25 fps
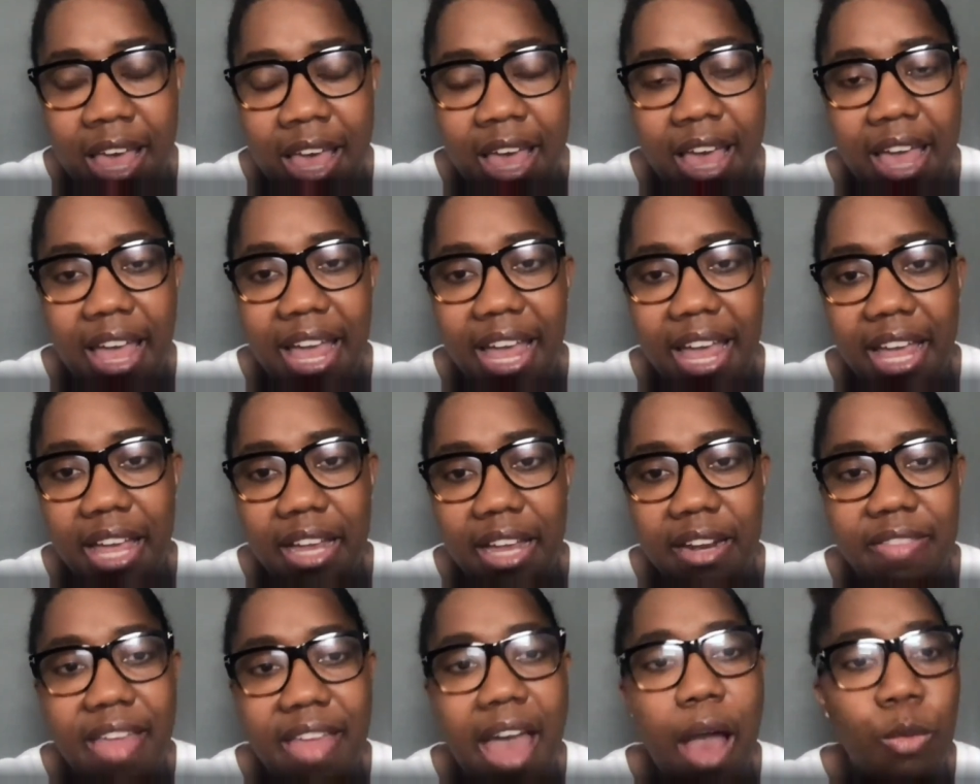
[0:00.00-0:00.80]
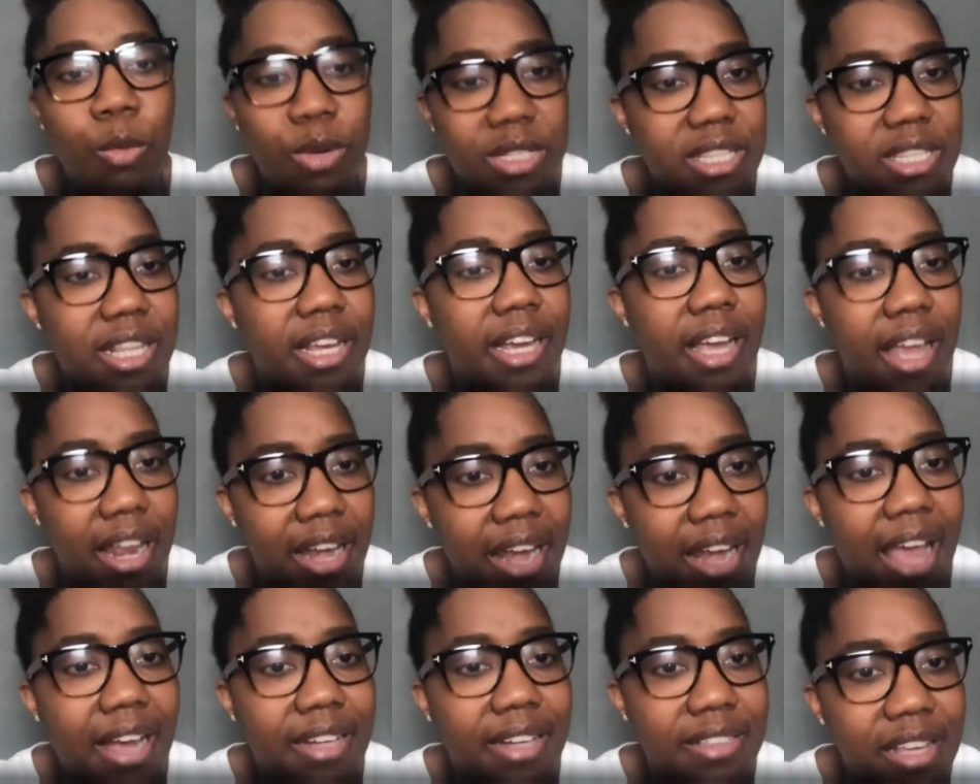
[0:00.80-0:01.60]
And that was the
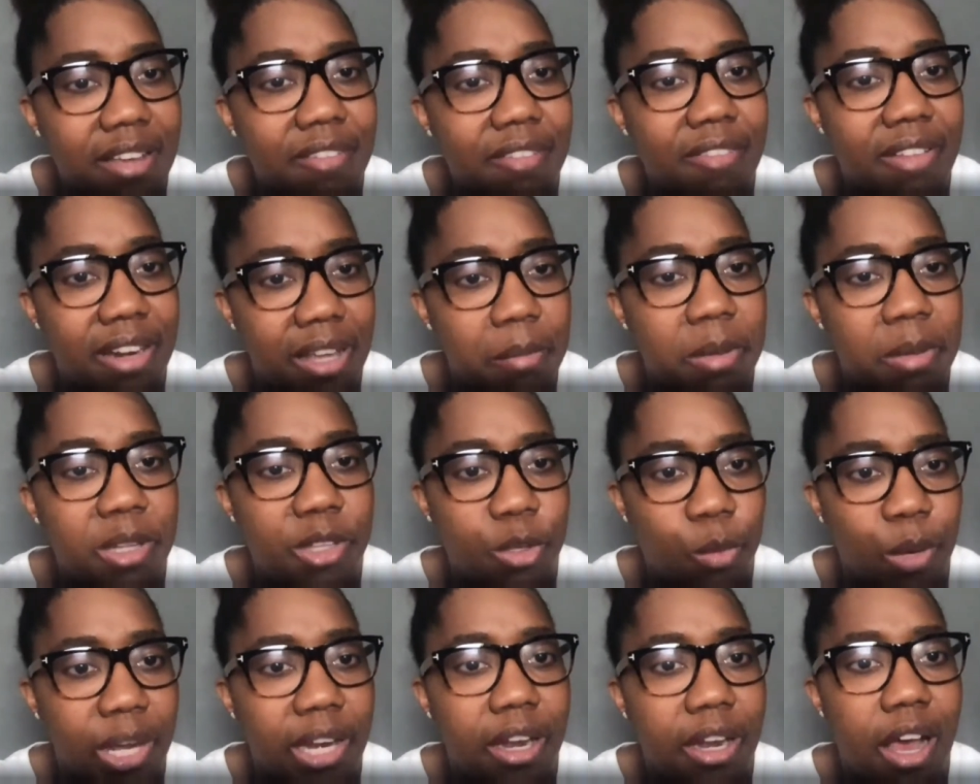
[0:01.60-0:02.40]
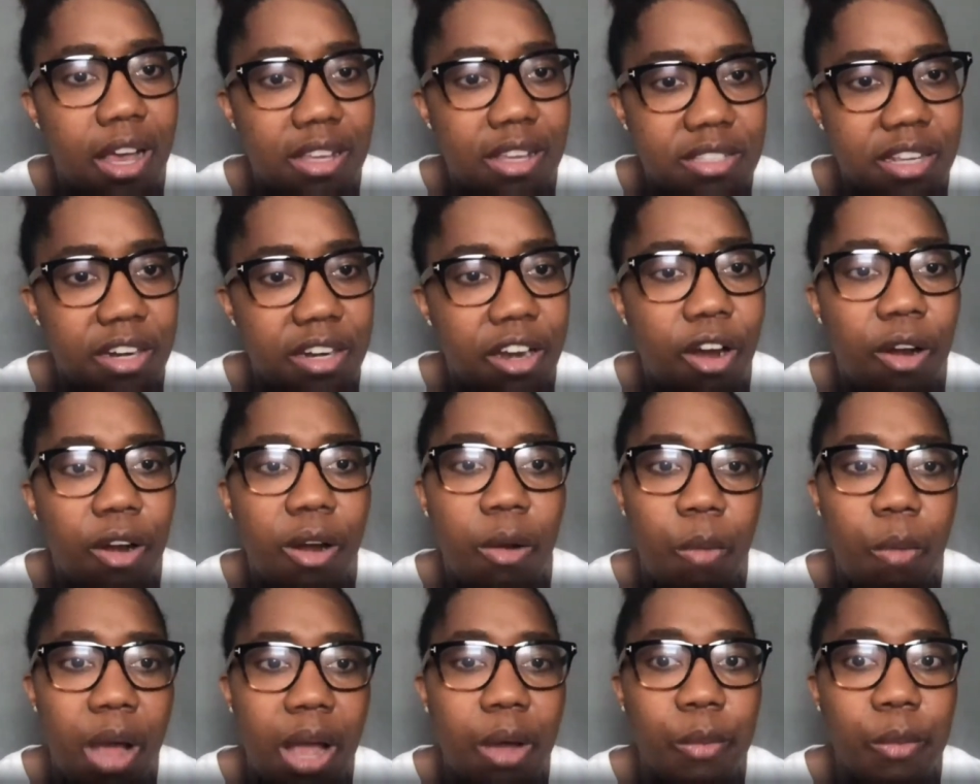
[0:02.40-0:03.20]
connectivity between us and her
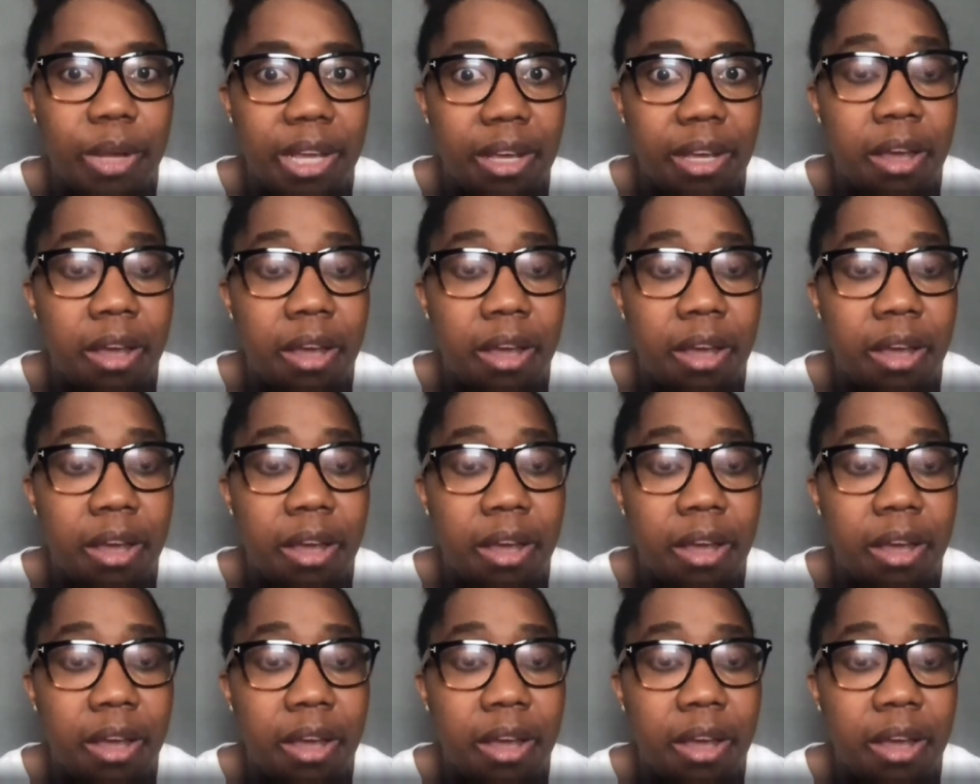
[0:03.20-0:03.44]
and why we